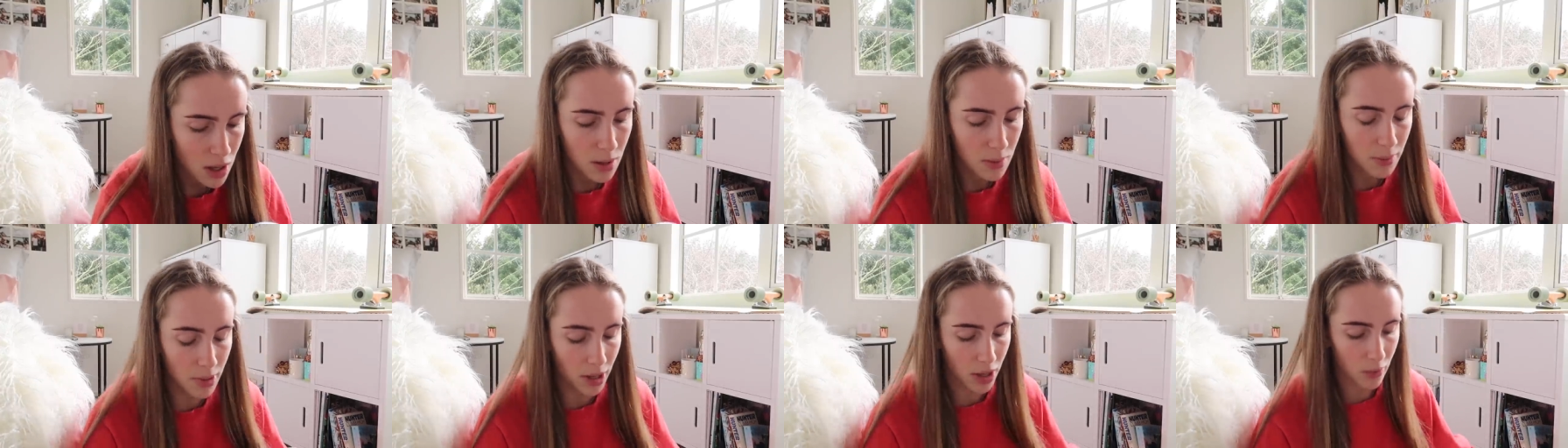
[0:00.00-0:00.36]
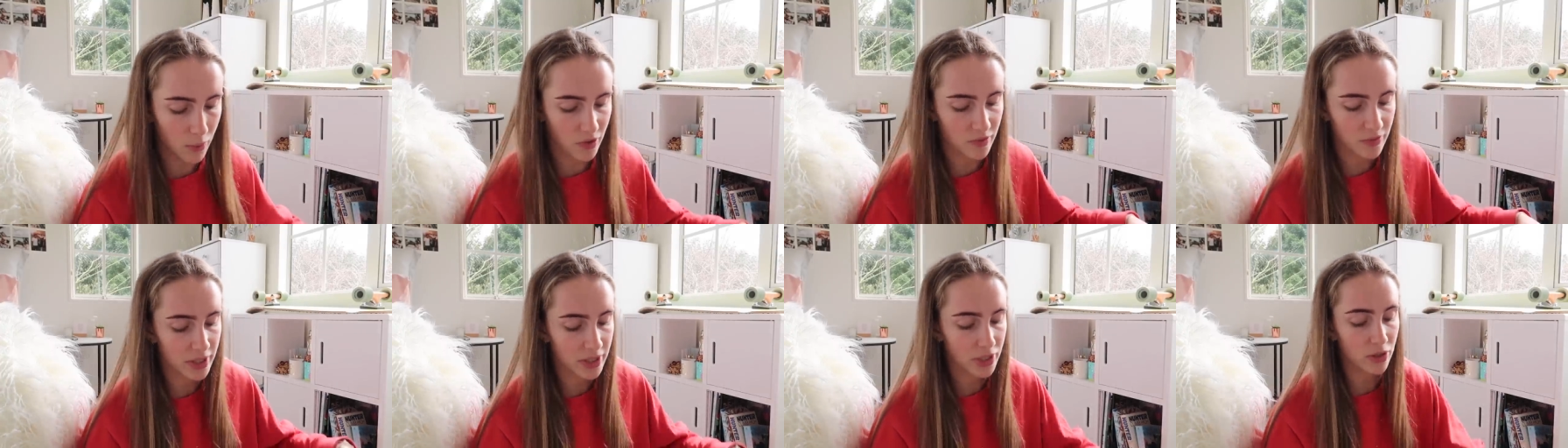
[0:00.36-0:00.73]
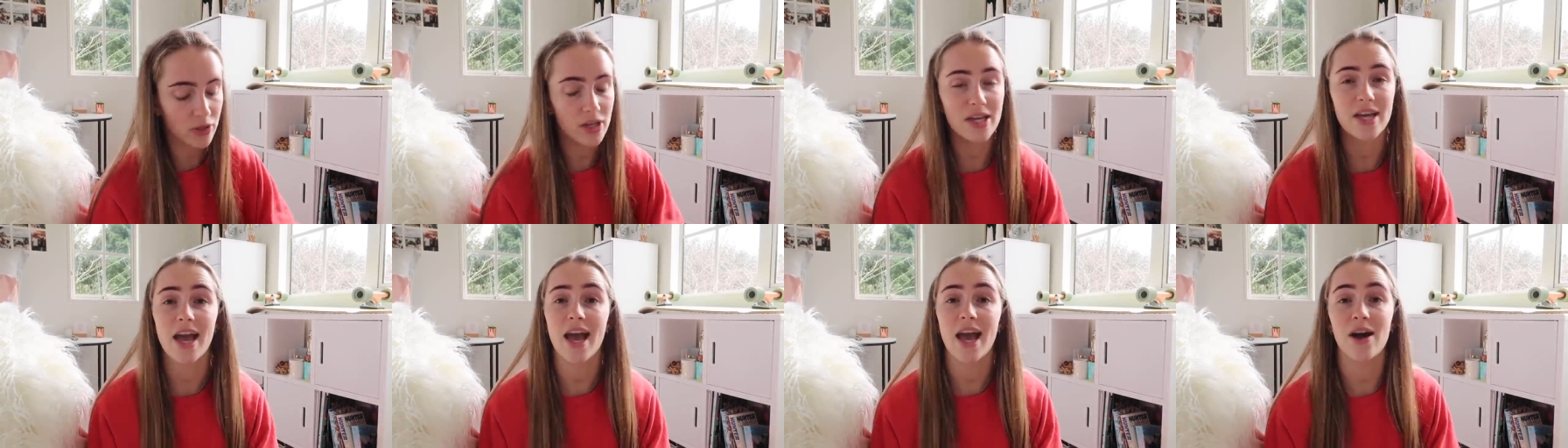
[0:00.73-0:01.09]
but we've been
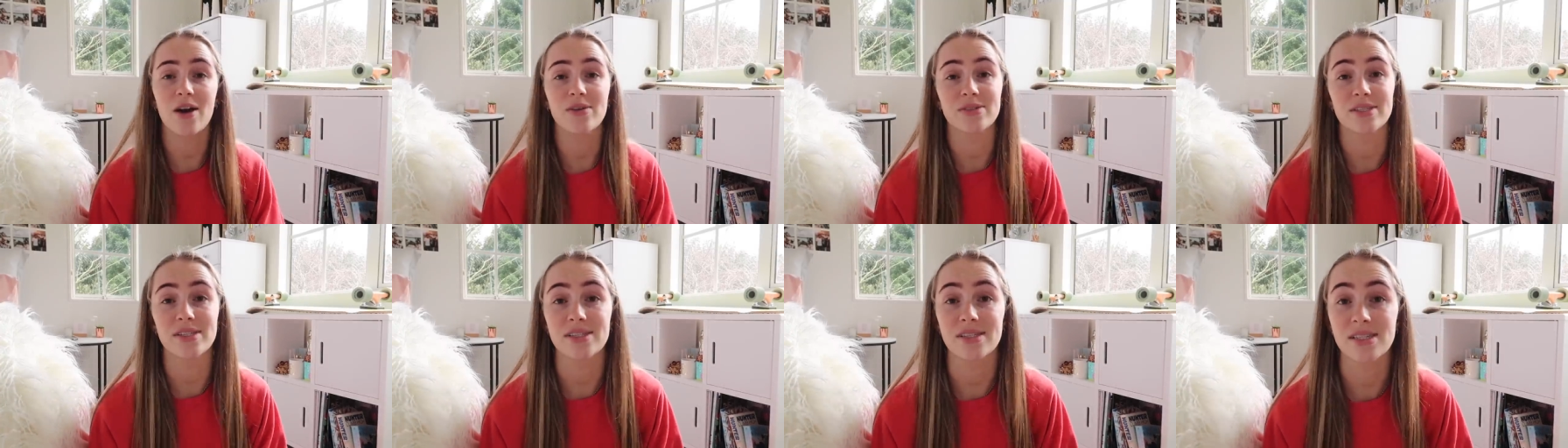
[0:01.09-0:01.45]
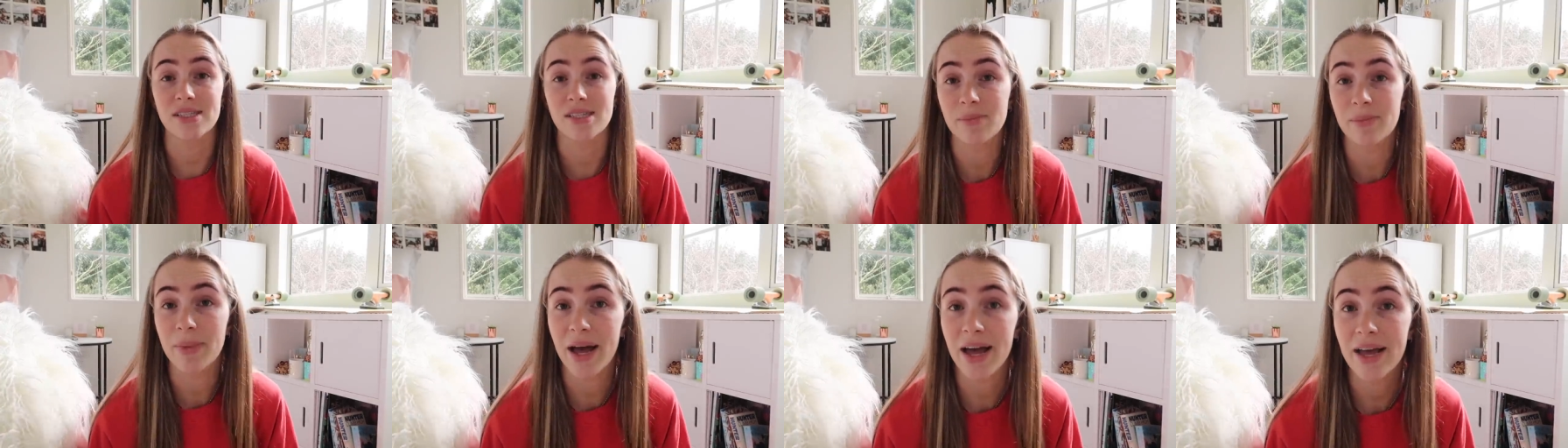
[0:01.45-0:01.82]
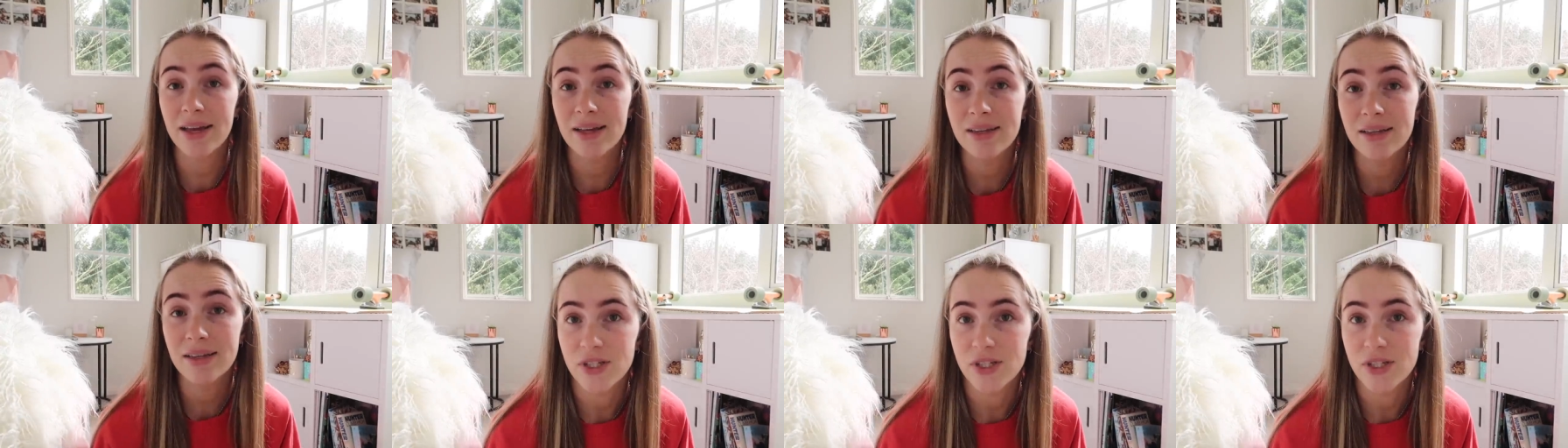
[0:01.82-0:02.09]
looking at houses since May.